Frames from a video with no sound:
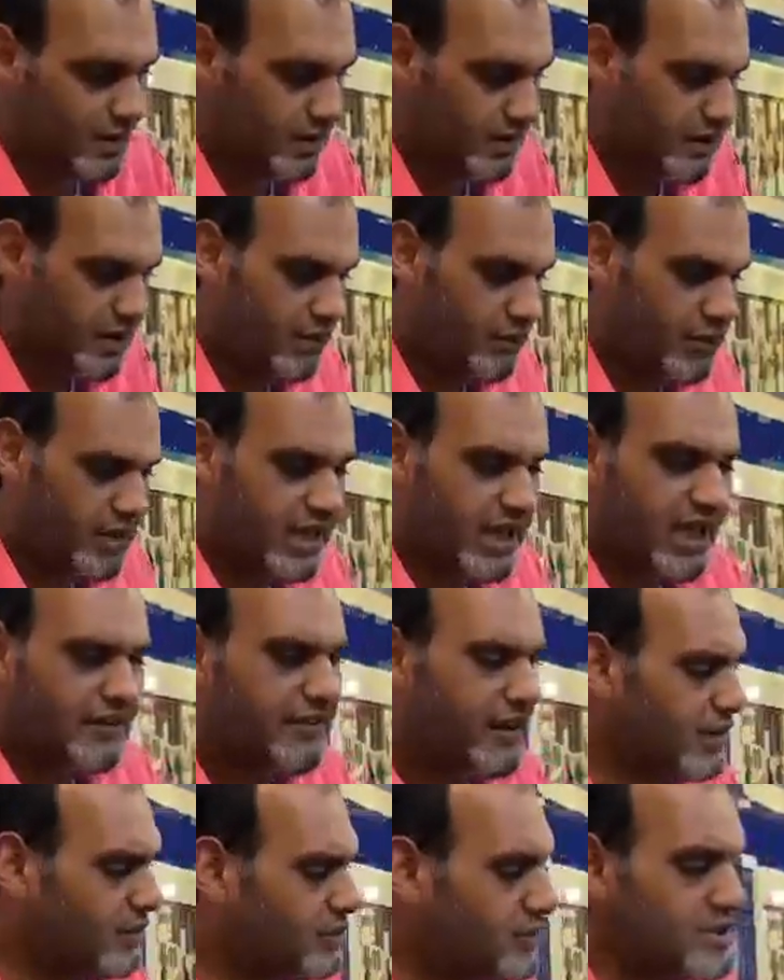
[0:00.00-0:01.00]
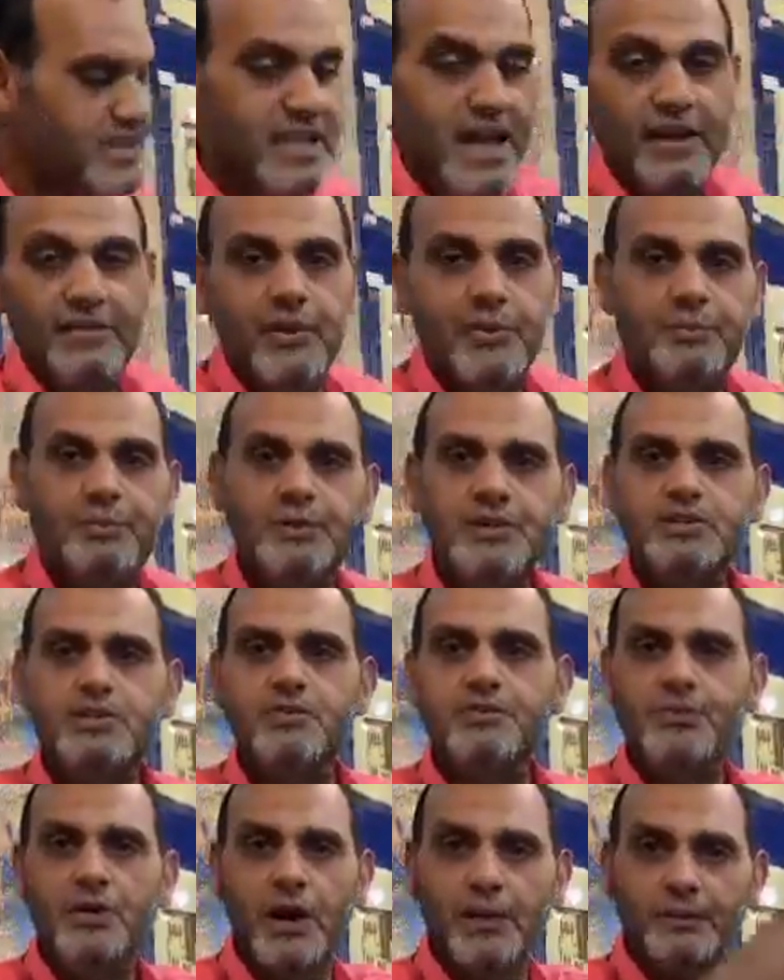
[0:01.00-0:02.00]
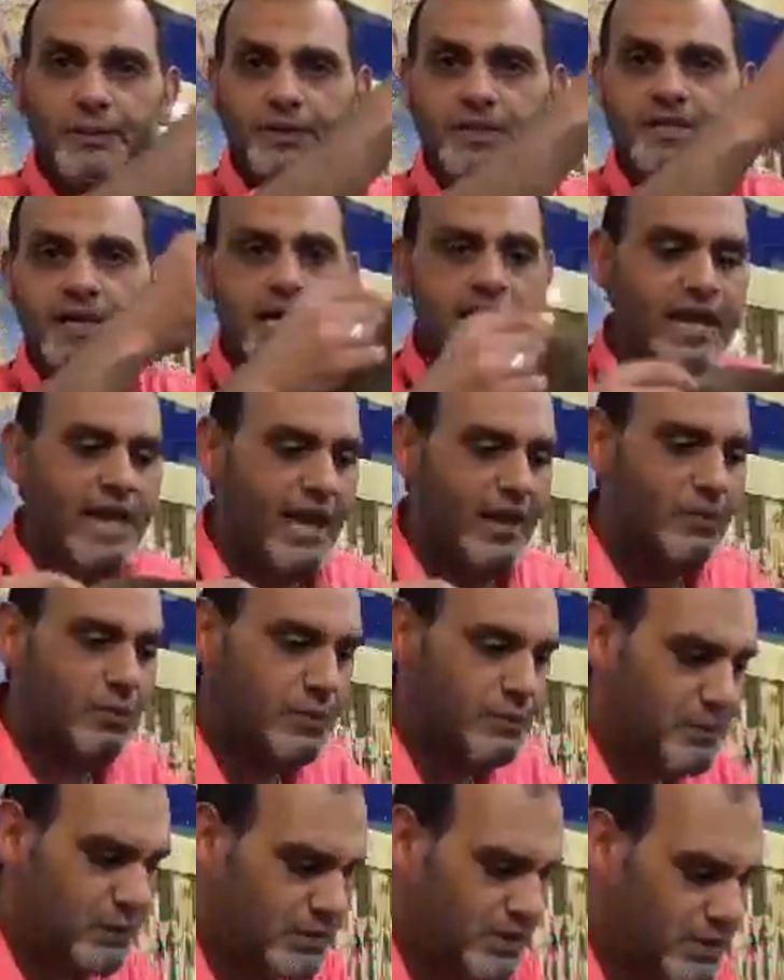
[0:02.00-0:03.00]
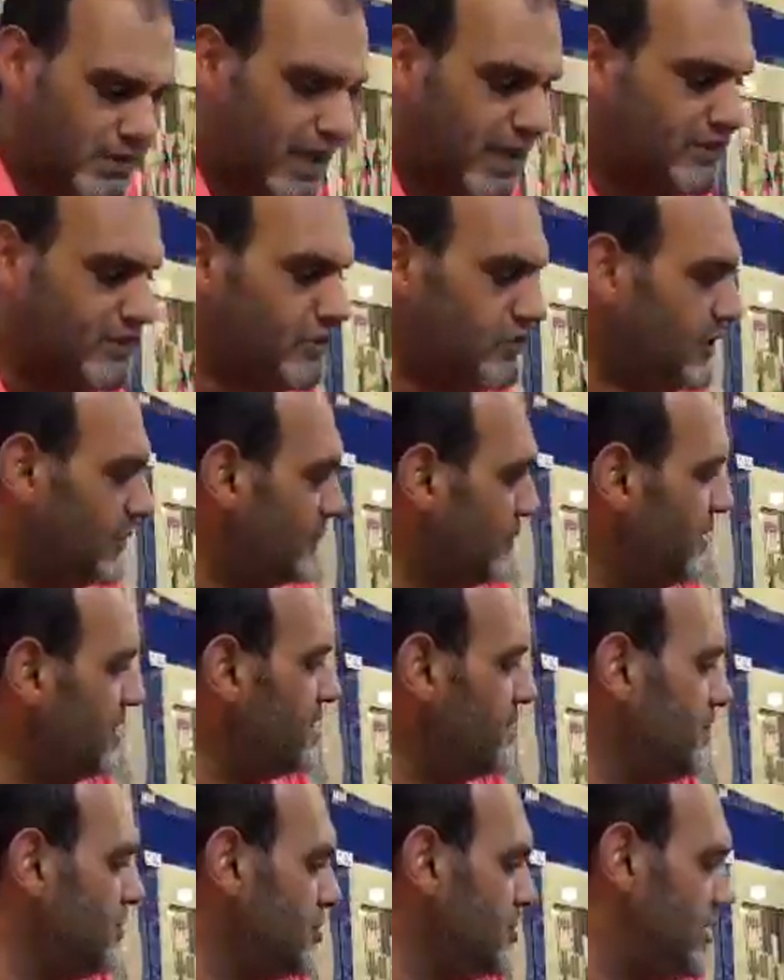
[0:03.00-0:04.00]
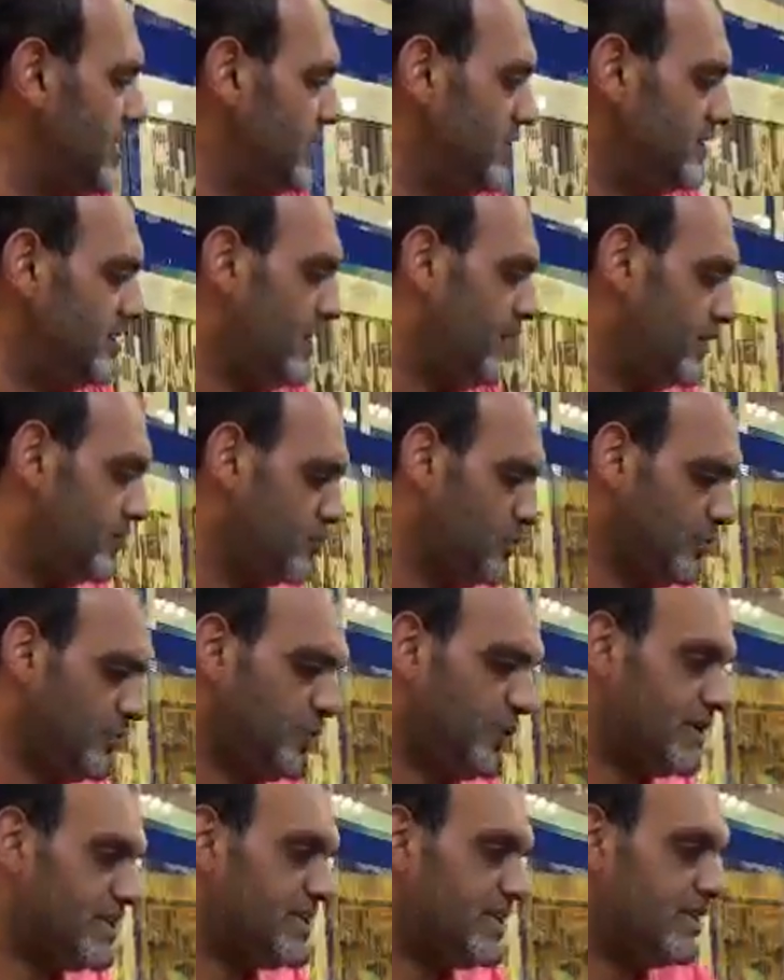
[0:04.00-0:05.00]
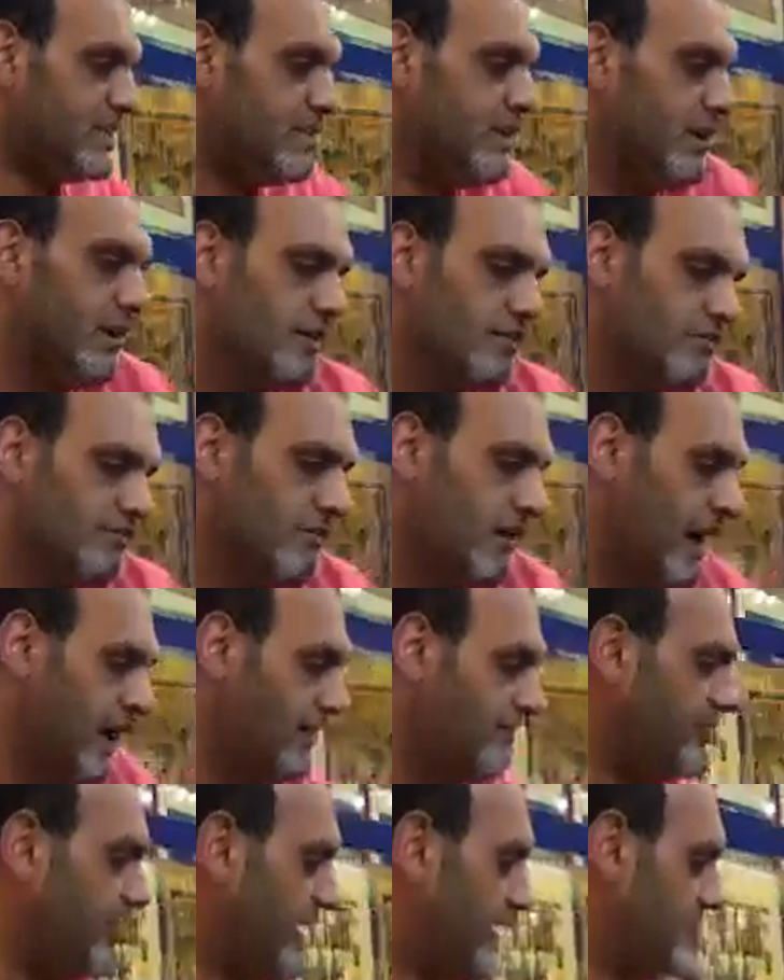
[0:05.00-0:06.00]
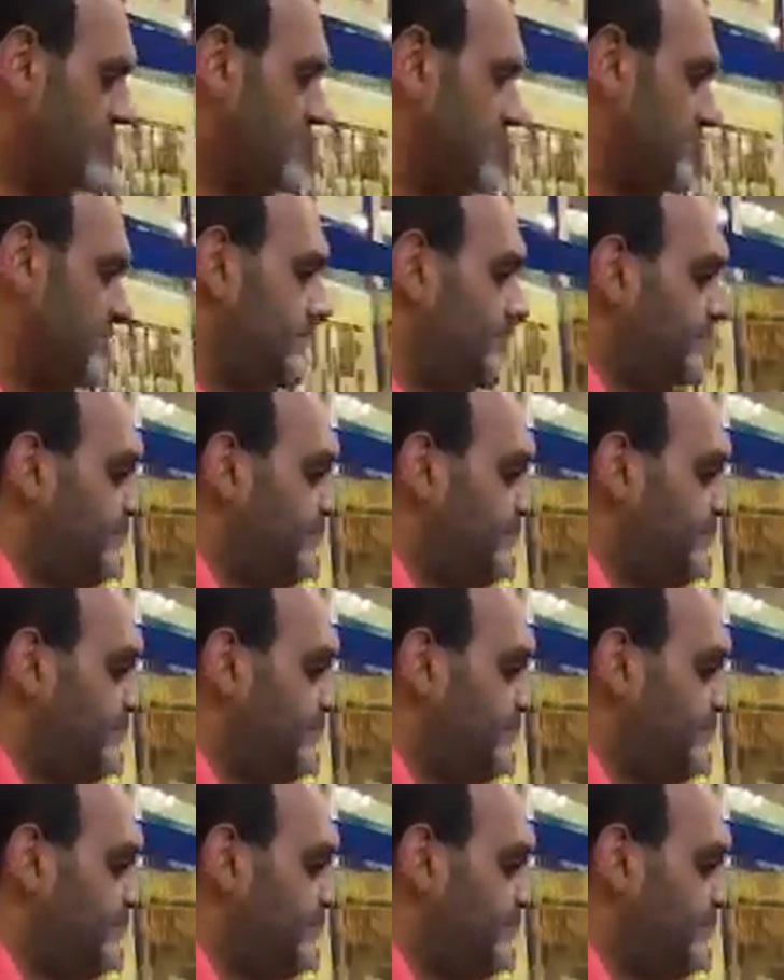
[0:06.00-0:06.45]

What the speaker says: Then we cover it with the other piece of carpet and we put it under the press machine to press it 5 days.